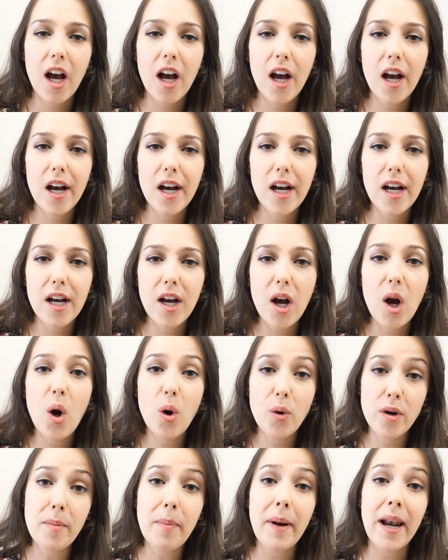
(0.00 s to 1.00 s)

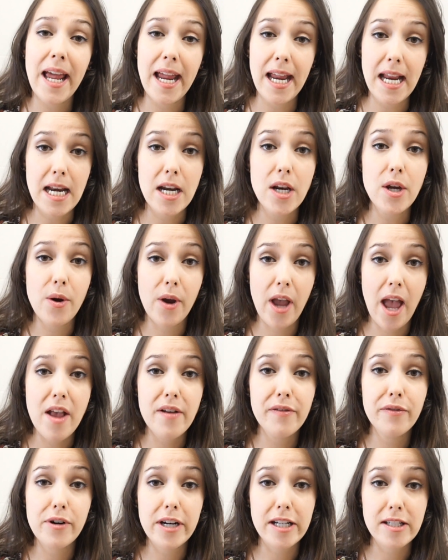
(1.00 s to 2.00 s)
On a plane,
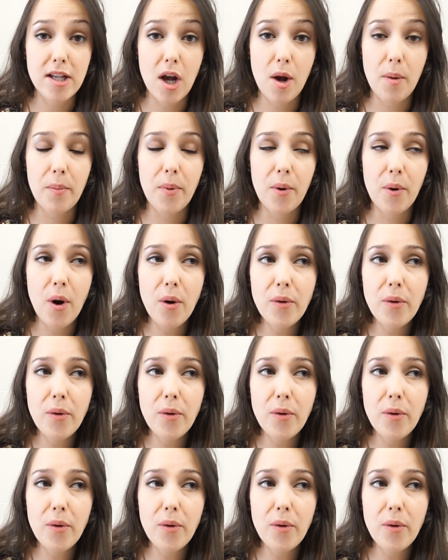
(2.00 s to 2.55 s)
okay, for example,